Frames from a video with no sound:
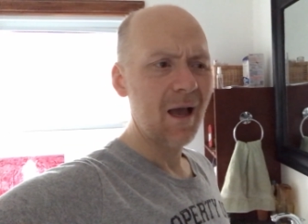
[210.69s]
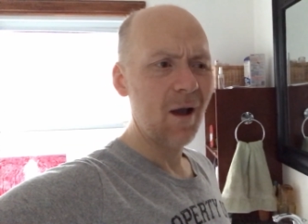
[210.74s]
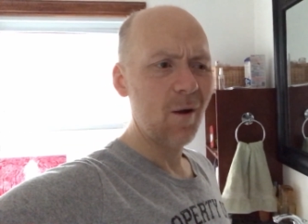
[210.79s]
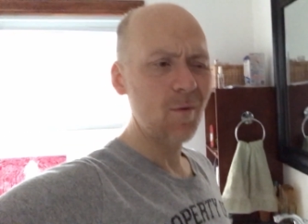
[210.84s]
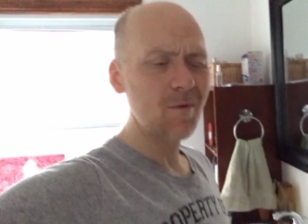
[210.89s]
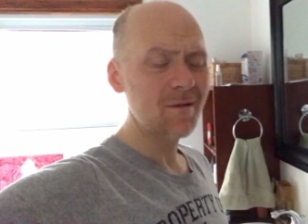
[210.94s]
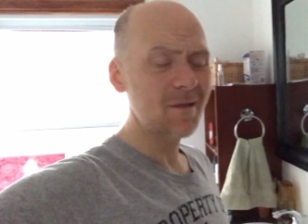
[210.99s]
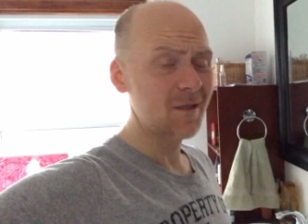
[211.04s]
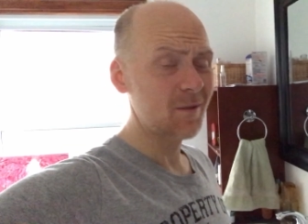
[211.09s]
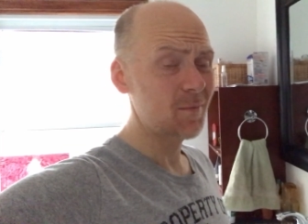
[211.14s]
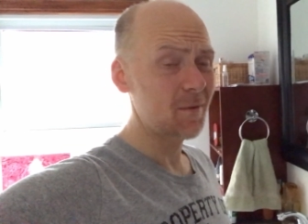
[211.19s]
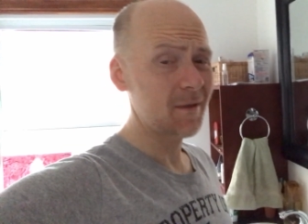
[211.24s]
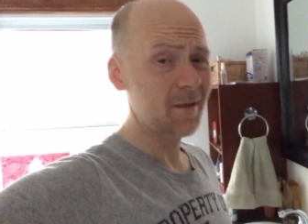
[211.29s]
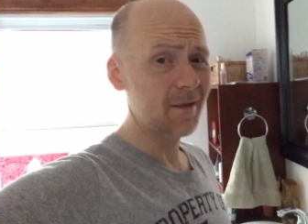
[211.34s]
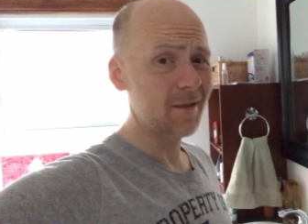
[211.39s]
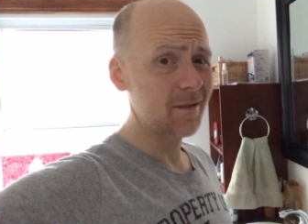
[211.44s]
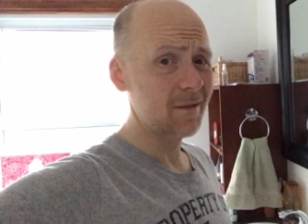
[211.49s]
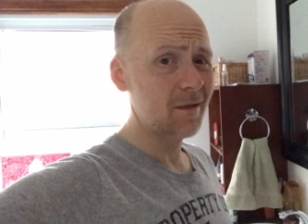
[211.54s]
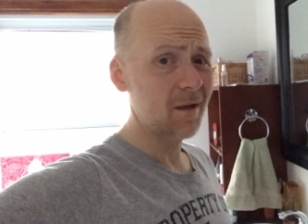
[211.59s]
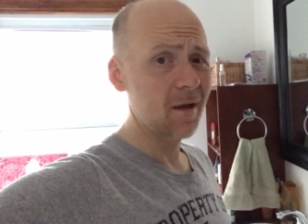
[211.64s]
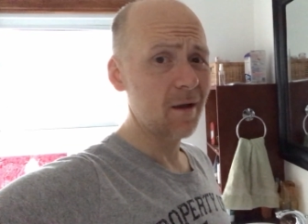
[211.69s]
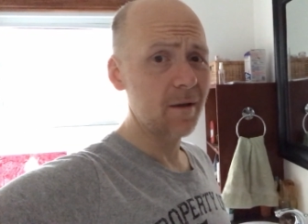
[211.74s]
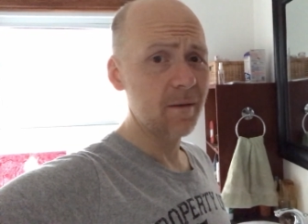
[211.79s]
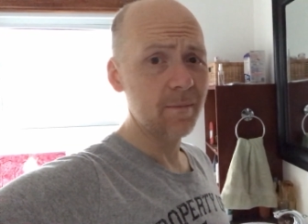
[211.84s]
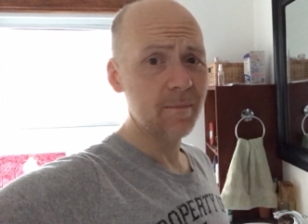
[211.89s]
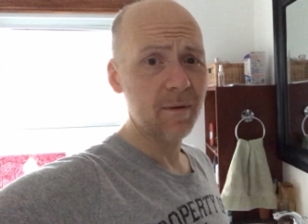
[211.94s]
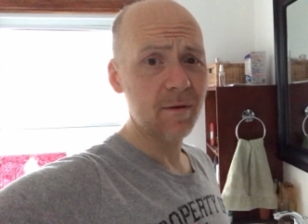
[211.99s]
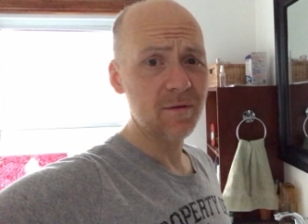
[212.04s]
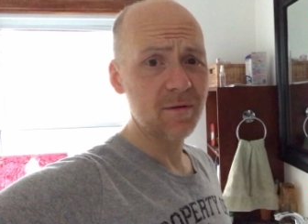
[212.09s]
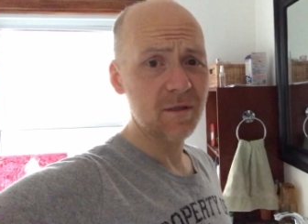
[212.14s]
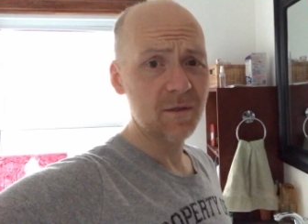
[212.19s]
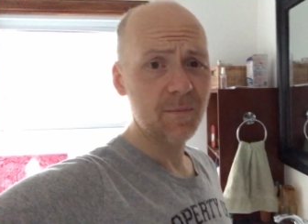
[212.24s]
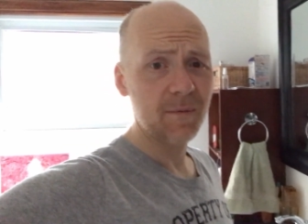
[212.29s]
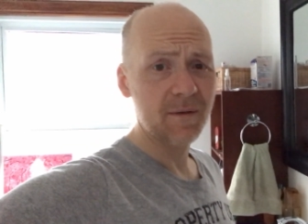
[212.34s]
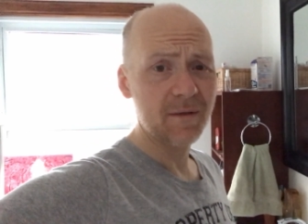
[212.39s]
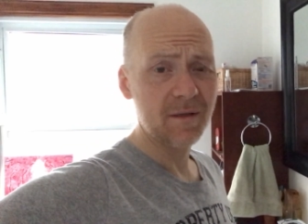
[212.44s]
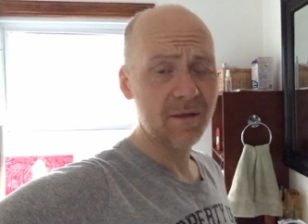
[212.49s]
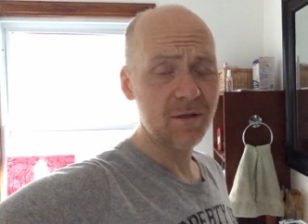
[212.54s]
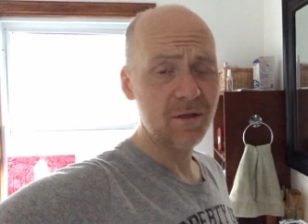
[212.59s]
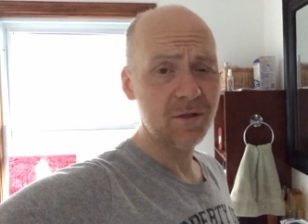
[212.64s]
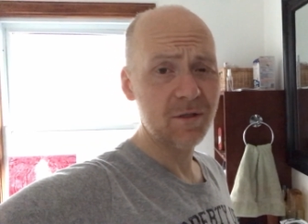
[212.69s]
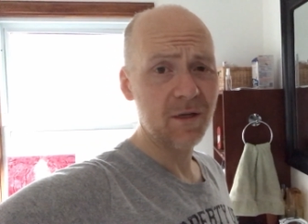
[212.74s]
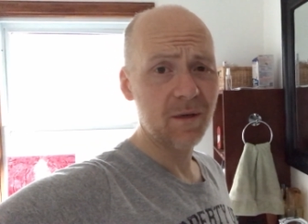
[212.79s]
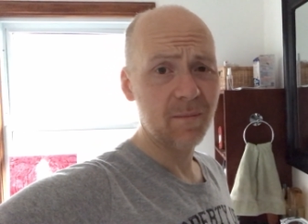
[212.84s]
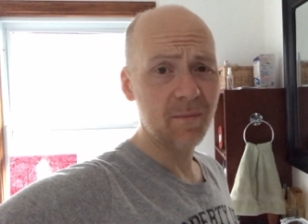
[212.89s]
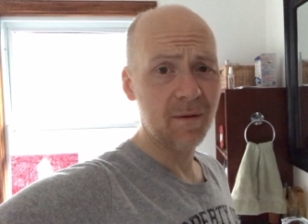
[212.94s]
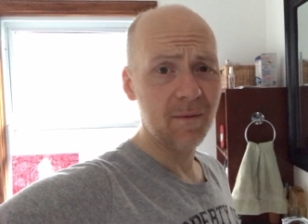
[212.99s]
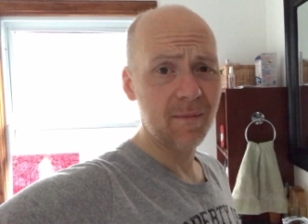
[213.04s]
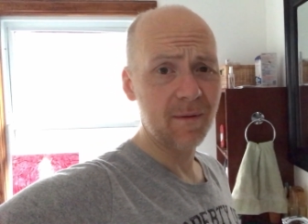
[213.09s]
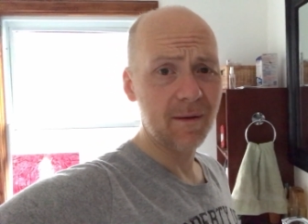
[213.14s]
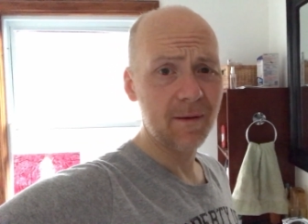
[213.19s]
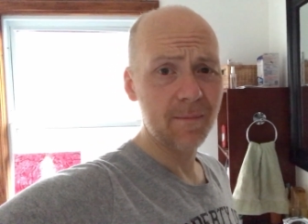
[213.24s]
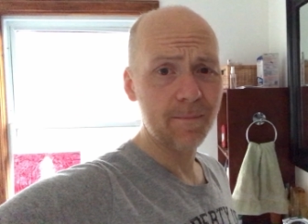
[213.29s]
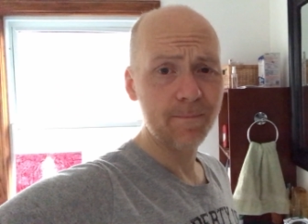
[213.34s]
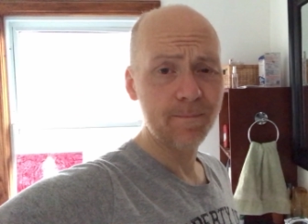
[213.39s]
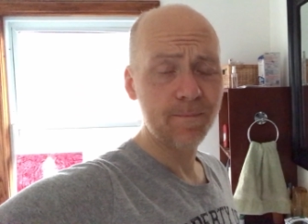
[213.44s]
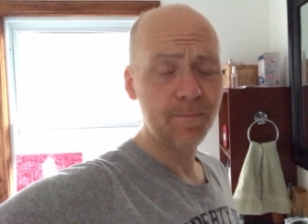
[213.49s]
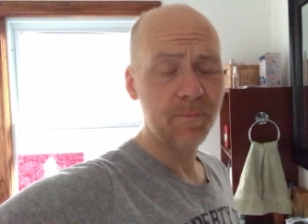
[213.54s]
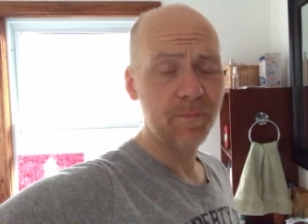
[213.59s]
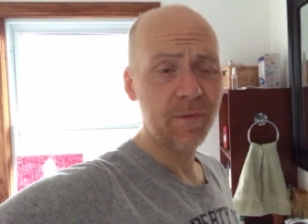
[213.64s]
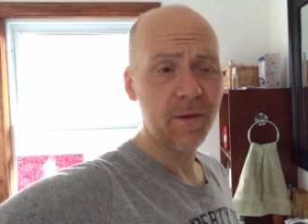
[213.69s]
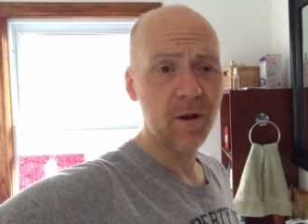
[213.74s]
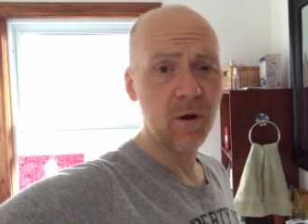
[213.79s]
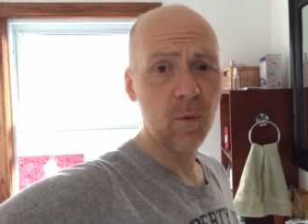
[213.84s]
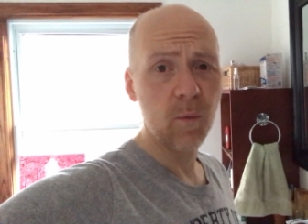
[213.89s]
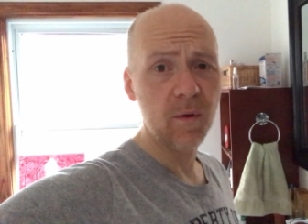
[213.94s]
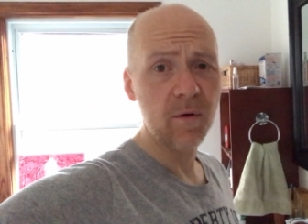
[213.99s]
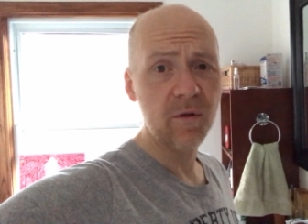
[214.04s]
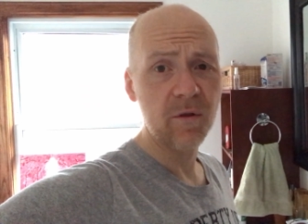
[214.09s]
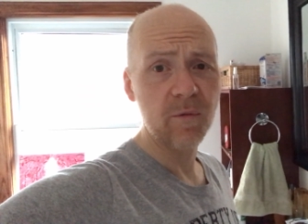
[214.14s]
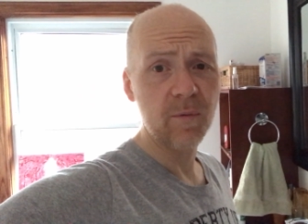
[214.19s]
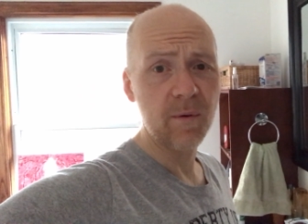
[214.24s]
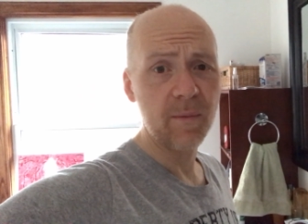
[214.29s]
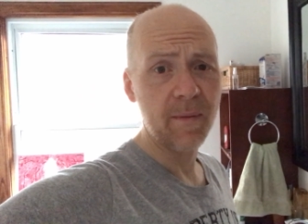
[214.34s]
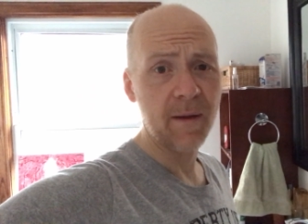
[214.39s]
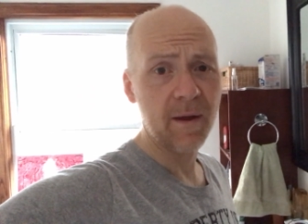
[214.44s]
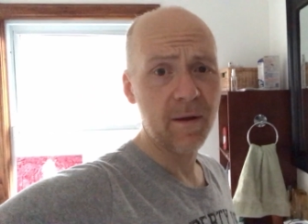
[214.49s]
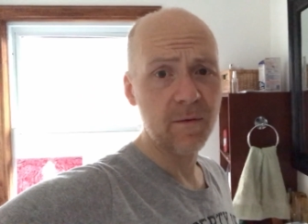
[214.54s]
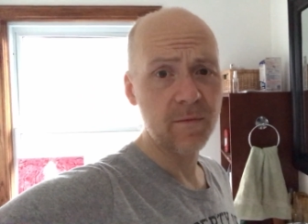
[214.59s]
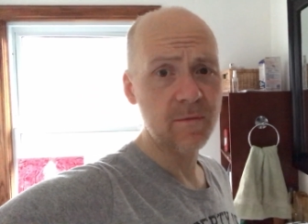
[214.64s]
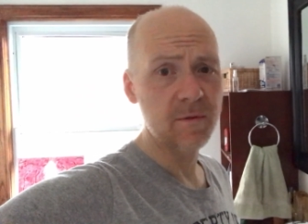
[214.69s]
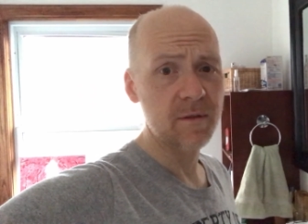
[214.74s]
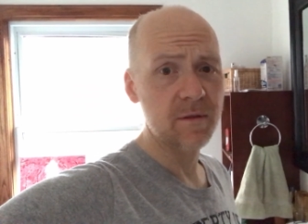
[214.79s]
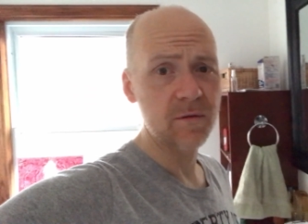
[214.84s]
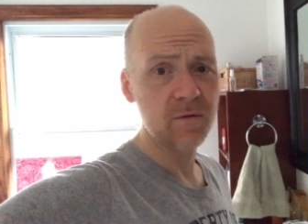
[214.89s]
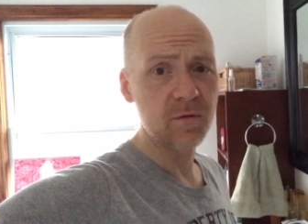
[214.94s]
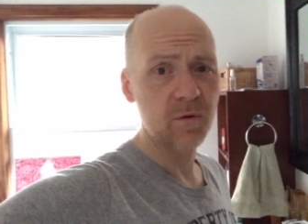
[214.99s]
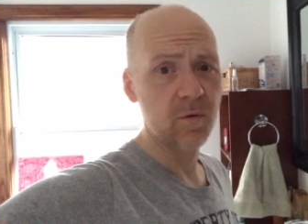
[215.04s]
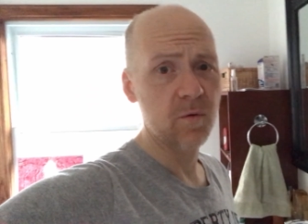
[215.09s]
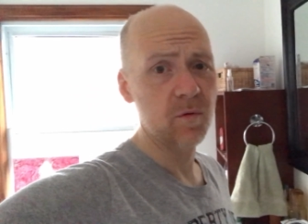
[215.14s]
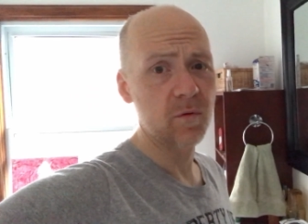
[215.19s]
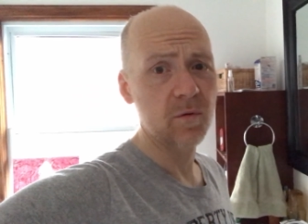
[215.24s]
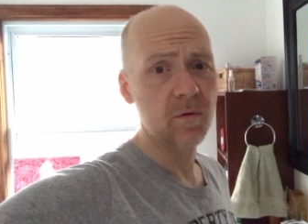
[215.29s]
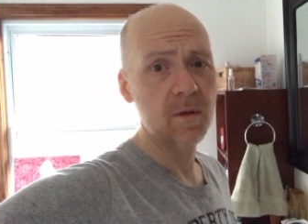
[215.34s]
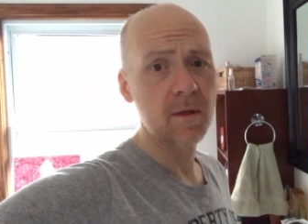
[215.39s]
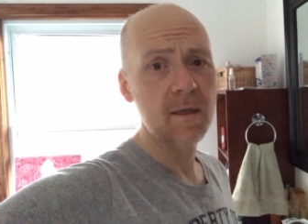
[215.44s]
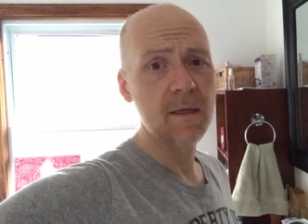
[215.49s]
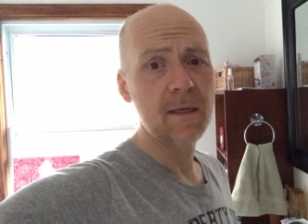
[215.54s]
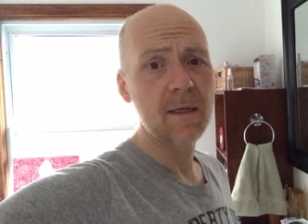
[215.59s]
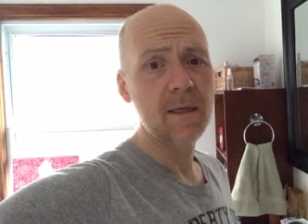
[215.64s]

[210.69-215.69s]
I wasn't expecting a ton, but I was expecting to shed maybe, I don't know, 1 to 3 pounds in total.